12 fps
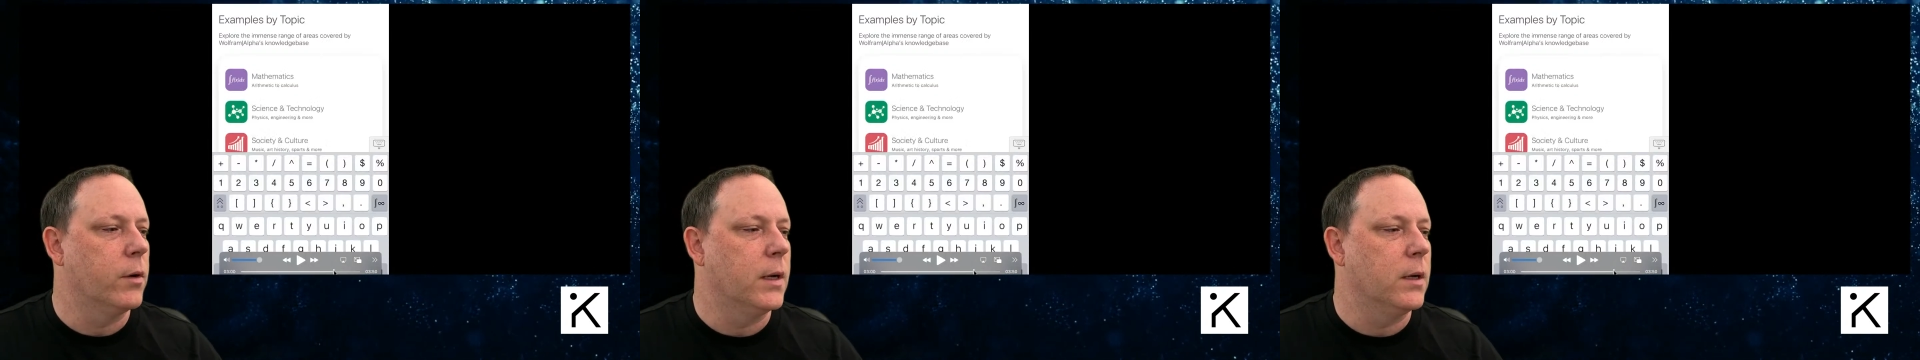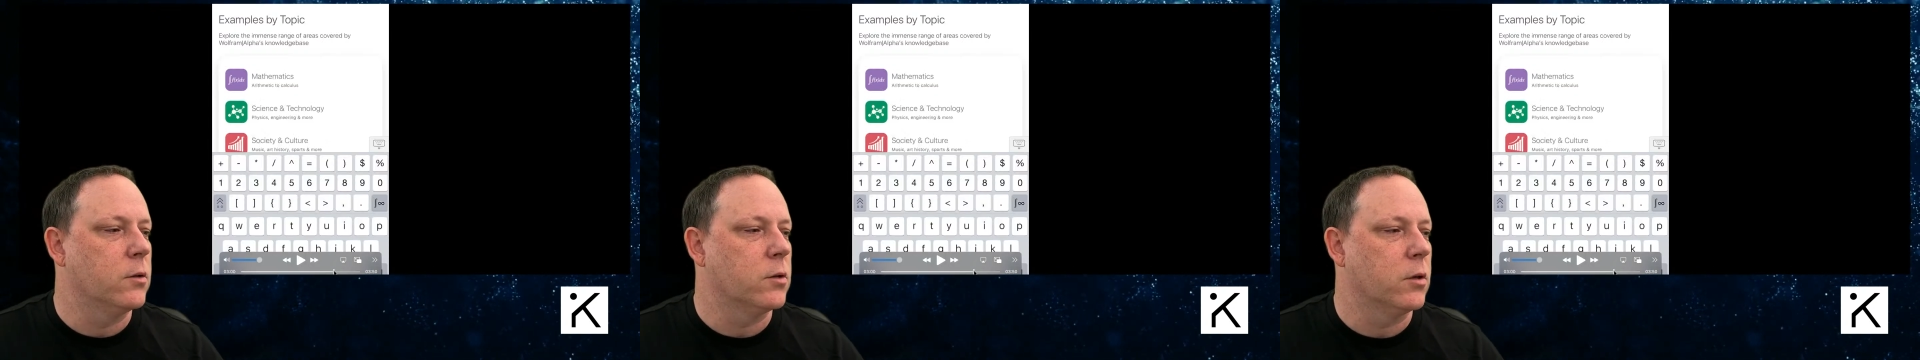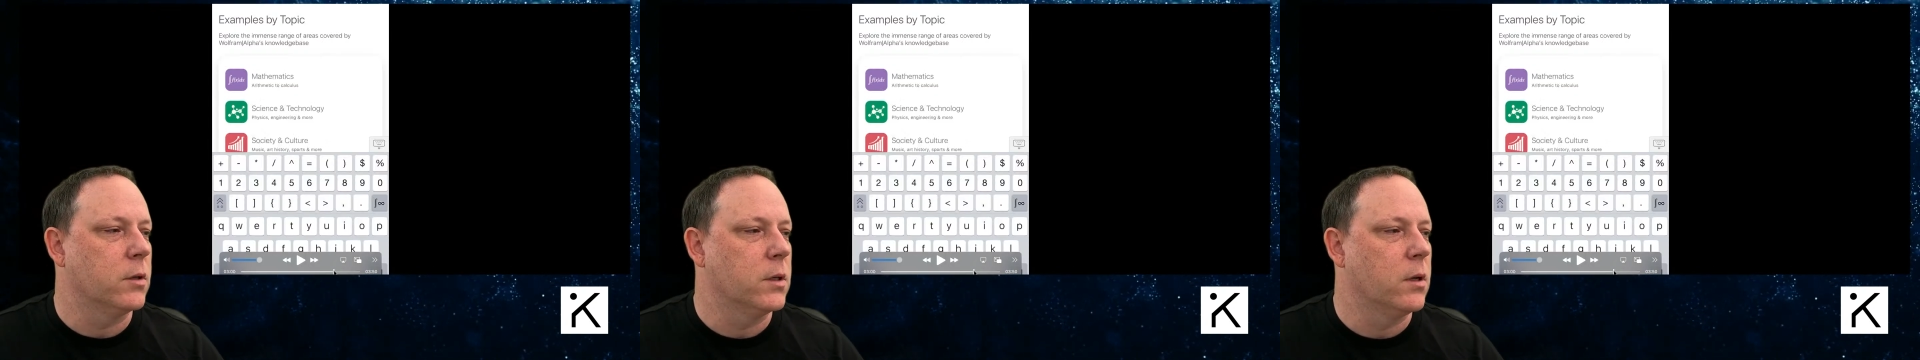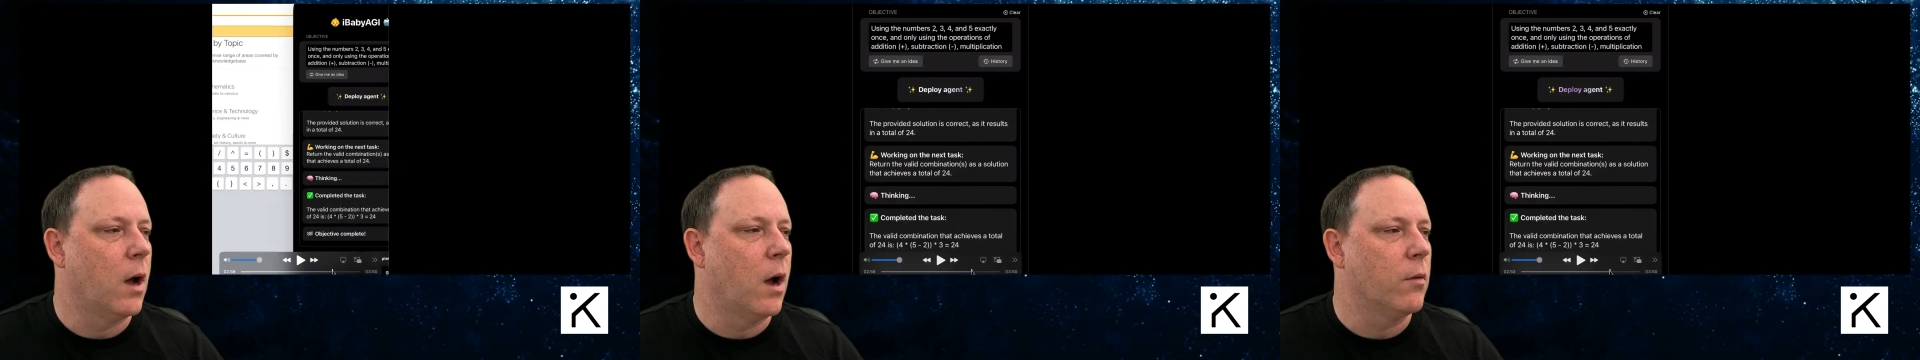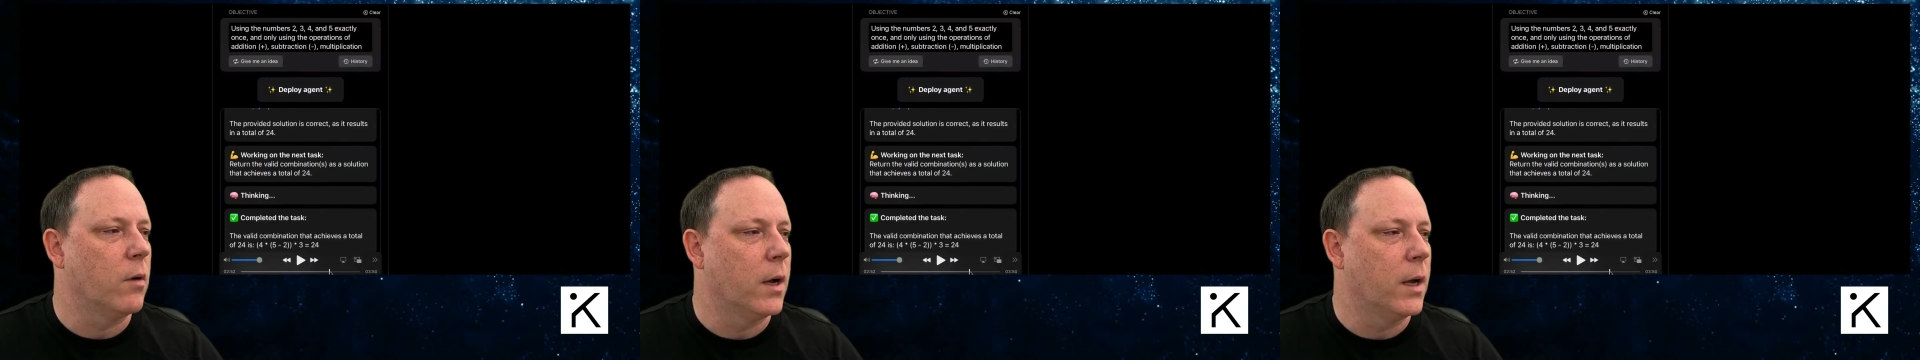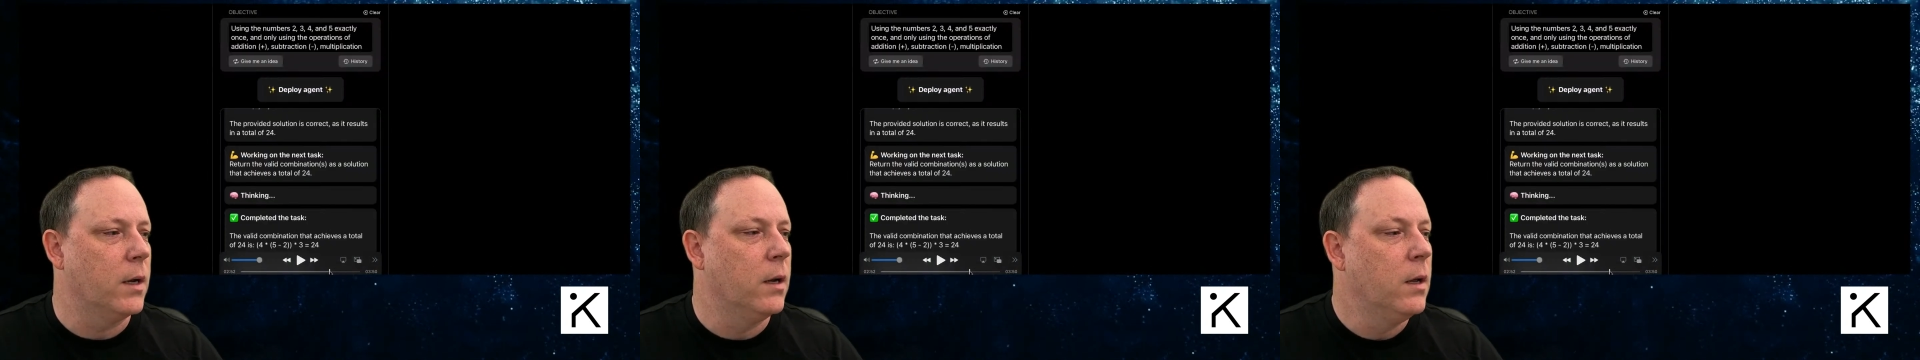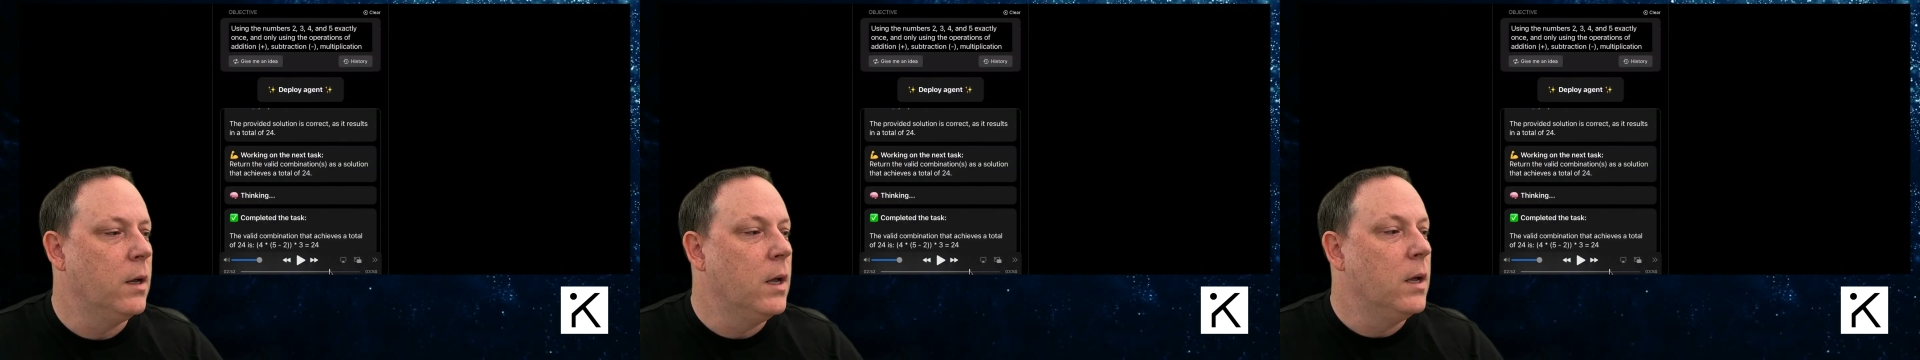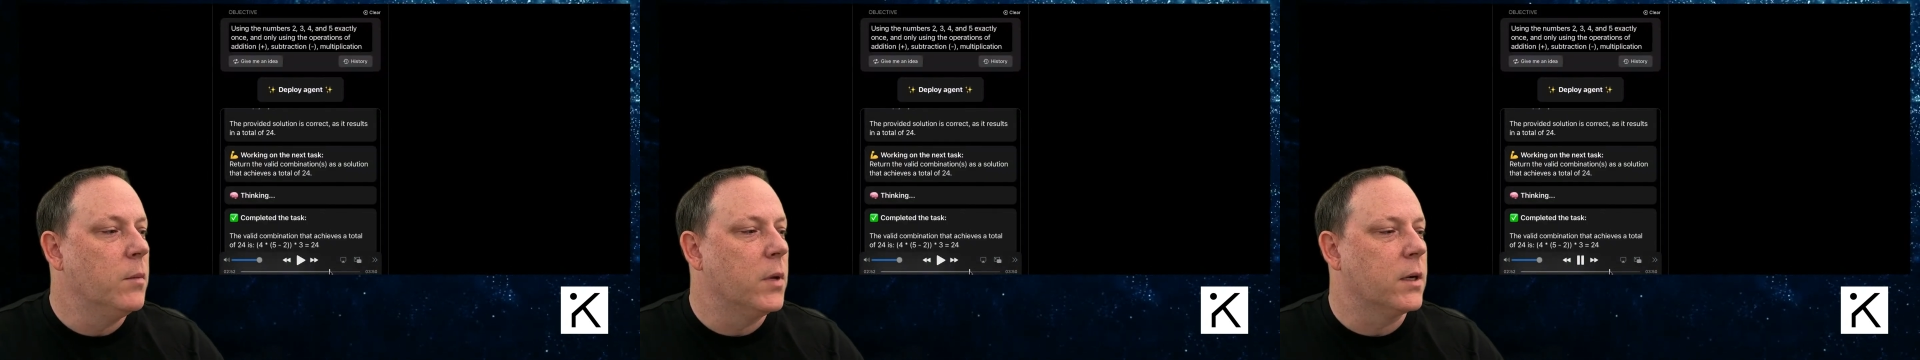whether it is or is not right,
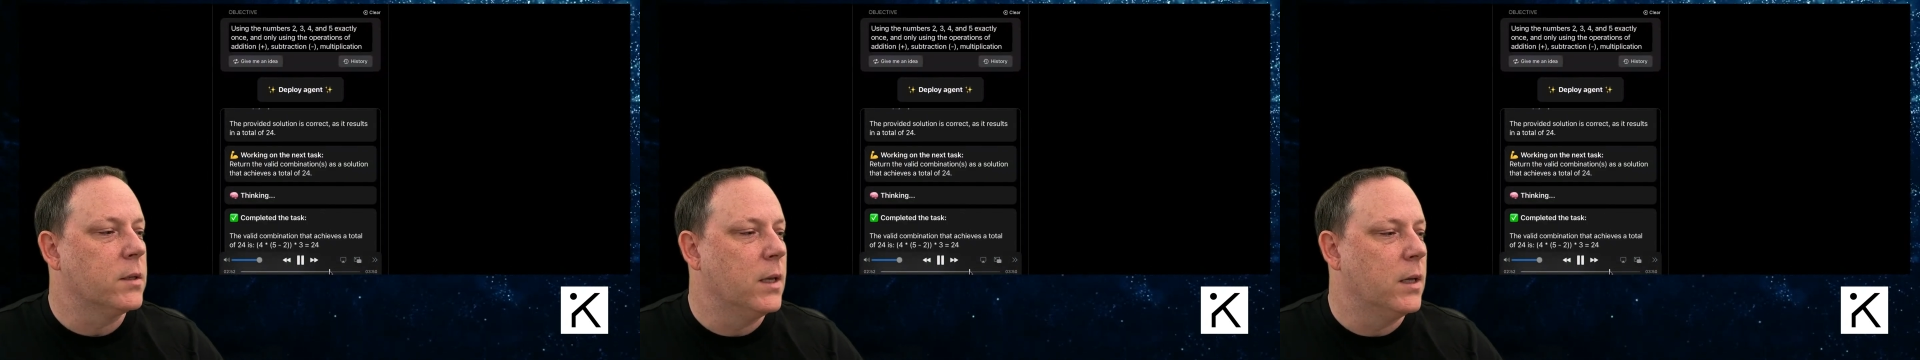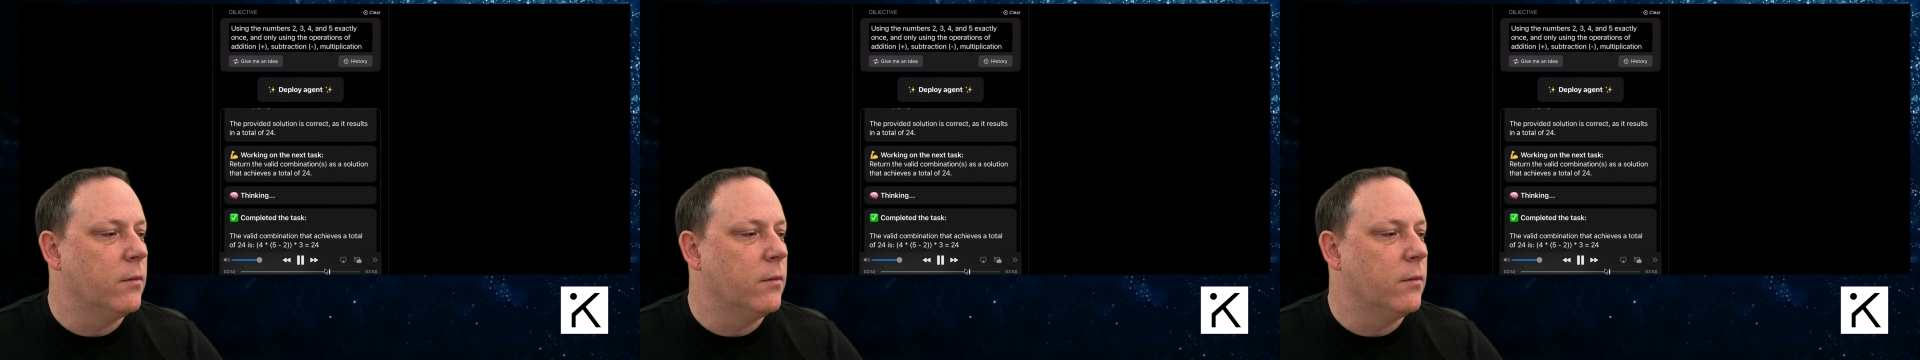because